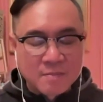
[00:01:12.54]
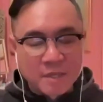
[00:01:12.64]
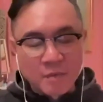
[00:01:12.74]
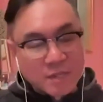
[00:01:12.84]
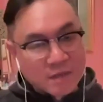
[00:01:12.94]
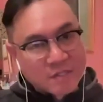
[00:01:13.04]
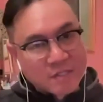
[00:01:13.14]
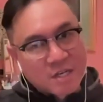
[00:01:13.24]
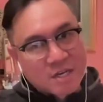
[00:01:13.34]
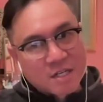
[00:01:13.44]
but I would love to
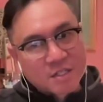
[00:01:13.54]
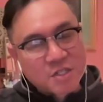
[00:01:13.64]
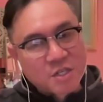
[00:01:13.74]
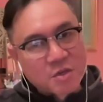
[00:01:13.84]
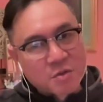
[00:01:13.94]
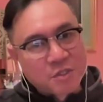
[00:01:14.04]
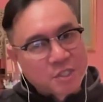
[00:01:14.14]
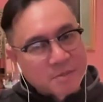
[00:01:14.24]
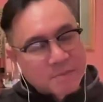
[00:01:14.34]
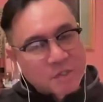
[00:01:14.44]
talk to you and
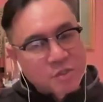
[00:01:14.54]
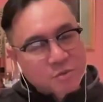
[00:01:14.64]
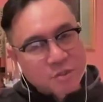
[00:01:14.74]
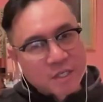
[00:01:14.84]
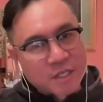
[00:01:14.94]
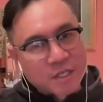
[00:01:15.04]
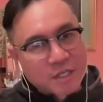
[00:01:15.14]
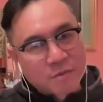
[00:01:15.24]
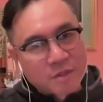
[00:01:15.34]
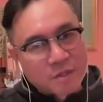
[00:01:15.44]
share my
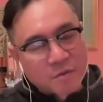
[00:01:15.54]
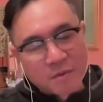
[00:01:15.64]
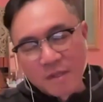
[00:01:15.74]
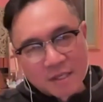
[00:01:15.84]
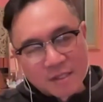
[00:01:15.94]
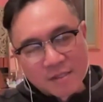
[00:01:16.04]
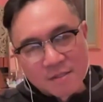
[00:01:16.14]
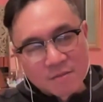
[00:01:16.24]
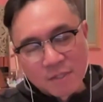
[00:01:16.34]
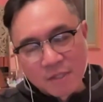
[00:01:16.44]
story with you and the
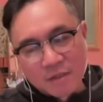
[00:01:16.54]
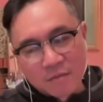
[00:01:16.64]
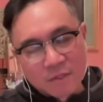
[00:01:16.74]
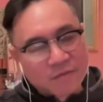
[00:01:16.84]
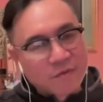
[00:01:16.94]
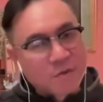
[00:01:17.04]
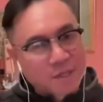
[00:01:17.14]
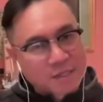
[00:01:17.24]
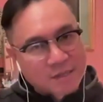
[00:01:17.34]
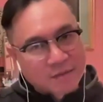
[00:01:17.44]
things, what what few
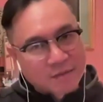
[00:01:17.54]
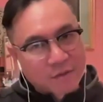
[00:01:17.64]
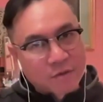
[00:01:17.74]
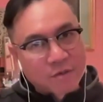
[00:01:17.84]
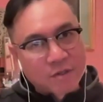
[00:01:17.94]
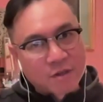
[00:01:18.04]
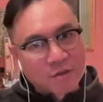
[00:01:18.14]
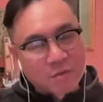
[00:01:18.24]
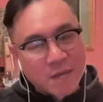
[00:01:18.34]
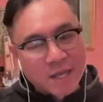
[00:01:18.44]
things I've learned
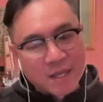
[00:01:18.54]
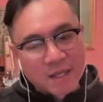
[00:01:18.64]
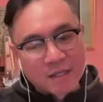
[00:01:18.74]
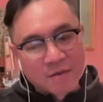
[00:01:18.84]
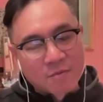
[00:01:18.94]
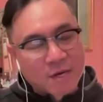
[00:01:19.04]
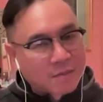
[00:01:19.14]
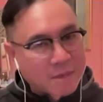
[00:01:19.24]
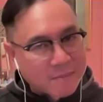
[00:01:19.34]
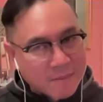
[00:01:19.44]
along the way in
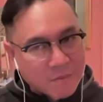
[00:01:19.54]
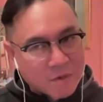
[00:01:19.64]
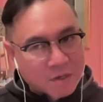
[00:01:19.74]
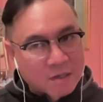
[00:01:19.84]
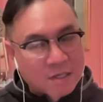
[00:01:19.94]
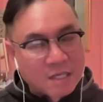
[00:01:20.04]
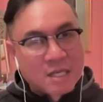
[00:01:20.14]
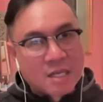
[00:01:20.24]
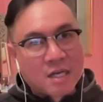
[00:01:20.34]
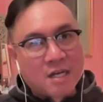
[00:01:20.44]
writing my memoir.
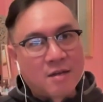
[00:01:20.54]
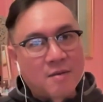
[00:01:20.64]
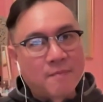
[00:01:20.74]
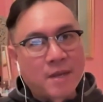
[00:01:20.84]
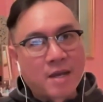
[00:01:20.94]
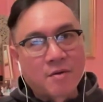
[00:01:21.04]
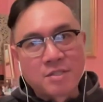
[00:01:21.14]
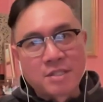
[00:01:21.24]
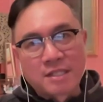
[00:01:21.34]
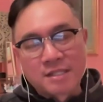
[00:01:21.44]
Um, how
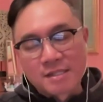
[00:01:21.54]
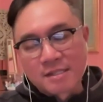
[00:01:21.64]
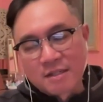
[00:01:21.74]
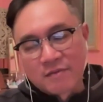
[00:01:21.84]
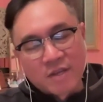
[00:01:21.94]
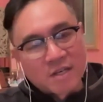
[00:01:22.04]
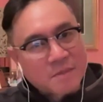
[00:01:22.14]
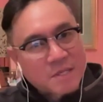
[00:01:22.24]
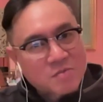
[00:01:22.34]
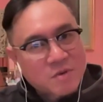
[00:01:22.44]
does a
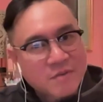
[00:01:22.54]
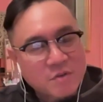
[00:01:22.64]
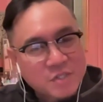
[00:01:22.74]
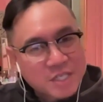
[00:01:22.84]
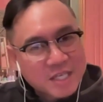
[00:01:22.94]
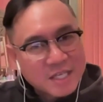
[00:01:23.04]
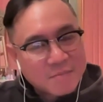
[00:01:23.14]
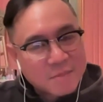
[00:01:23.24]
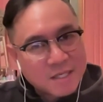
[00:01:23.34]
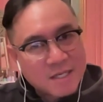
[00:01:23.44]
Vietnamese
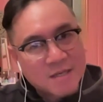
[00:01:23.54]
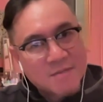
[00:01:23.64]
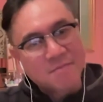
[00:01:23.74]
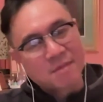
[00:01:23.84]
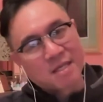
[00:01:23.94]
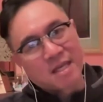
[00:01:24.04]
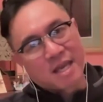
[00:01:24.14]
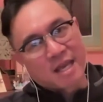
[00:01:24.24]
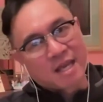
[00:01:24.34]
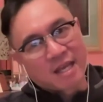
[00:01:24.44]
refugee become
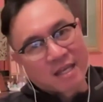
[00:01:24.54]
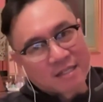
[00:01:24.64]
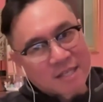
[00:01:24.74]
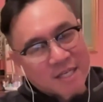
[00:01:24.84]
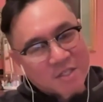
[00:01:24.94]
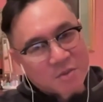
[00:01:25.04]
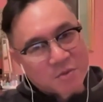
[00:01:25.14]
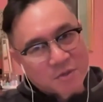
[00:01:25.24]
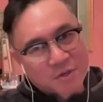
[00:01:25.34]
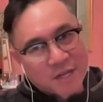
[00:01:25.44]
a
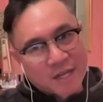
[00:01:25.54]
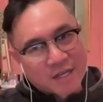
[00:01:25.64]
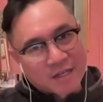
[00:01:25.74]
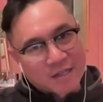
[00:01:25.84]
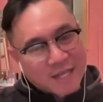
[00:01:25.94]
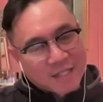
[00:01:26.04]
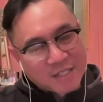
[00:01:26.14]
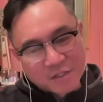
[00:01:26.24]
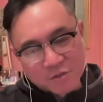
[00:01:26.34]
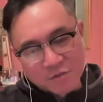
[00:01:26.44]
tattooer and a Latin
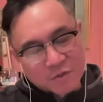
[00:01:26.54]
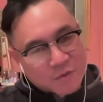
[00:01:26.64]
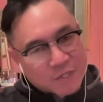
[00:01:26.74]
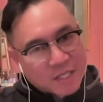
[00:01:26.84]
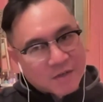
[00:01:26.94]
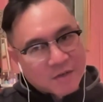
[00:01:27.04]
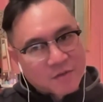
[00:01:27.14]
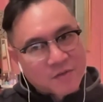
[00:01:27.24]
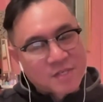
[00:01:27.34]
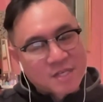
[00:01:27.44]
teacher for 20
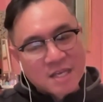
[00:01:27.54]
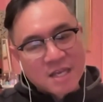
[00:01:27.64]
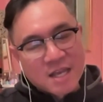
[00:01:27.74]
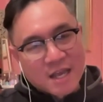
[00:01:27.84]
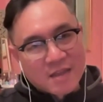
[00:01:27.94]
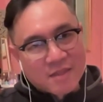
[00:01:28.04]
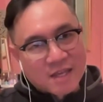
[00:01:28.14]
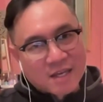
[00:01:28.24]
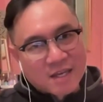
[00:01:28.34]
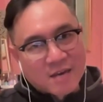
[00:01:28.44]
years? and
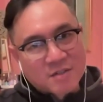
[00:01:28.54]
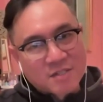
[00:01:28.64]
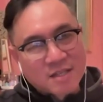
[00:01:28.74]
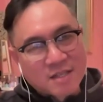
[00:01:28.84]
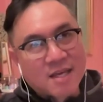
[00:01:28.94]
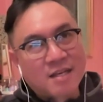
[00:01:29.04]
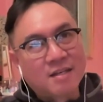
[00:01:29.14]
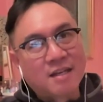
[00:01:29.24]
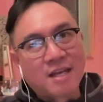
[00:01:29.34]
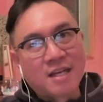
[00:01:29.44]
then how does he
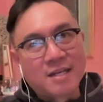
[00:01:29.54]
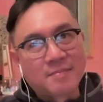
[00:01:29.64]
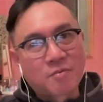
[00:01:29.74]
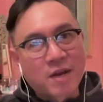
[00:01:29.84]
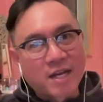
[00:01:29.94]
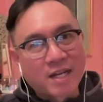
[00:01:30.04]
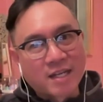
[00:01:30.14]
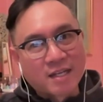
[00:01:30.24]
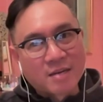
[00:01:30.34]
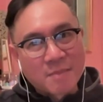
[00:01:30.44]
then end up
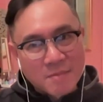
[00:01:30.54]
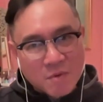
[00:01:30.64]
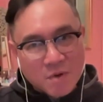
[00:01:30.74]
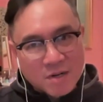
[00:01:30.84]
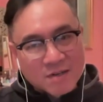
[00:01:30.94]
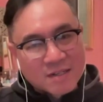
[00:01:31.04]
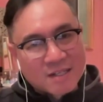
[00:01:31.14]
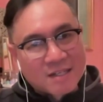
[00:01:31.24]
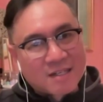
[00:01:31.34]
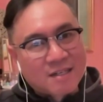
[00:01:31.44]
writing a
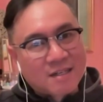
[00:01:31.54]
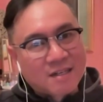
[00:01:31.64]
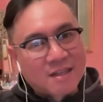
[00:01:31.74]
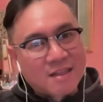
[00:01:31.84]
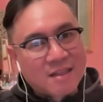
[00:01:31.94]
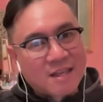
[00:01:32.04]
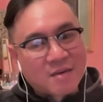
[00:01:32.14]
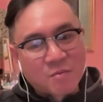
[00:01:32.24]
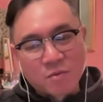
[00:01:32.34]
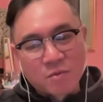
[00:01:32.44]
memoir uh, and
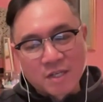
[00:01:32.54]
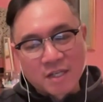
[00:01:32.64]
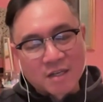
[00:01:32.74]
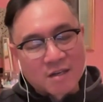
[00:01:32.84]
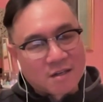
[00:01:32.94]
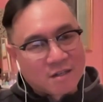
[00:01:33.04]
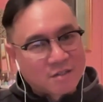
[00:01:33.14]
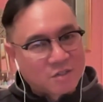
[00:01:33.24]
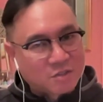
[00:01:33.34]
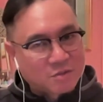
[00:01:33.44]
then working on
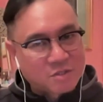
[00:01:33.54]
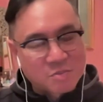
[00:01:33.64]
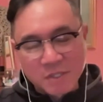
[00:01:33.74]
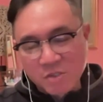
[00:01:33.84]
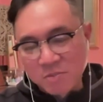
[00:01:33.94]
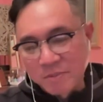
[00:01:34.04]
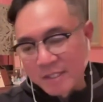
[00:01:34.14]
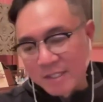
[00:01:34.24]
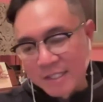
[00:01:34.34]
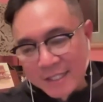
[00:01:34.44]
a children's picture
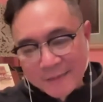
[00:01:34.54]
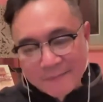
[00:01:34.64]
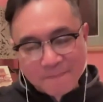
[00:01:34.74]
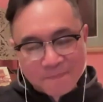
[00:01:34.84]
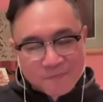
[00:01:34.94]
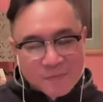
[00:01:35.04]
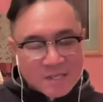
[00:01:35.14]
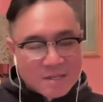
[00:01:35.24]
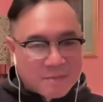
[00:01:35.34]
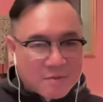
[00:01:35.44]
book um,
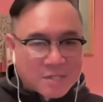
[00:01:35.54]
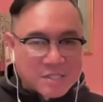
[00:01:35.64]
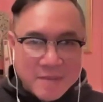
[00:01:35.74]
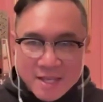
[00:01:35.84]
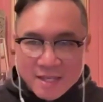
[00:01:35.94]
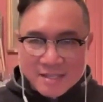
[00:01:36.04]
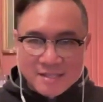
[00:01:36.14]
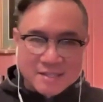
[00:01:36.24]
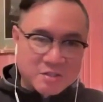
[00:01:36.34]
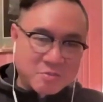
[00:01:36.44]
my resume
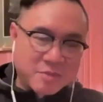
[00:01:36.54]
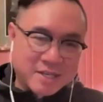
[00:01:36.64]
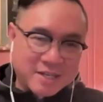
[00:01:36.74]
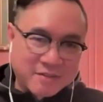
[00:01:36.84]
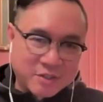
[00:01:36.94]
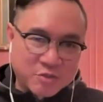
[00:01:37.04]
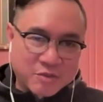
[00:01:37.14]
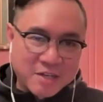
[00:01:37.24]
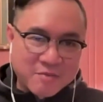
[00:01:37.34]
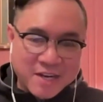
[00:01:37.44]
is a little bit of a
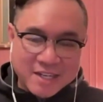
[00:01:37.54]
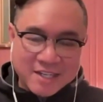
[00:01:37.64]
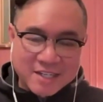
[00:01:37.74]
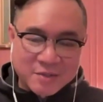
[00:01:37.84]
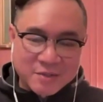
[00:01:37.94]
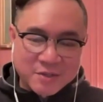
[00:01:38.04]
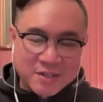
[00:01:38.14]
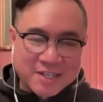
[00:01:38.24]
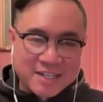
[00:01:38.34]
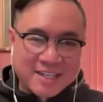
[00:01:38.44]
train wreck
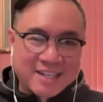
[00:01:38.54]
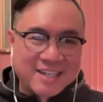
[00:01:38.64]
or uh,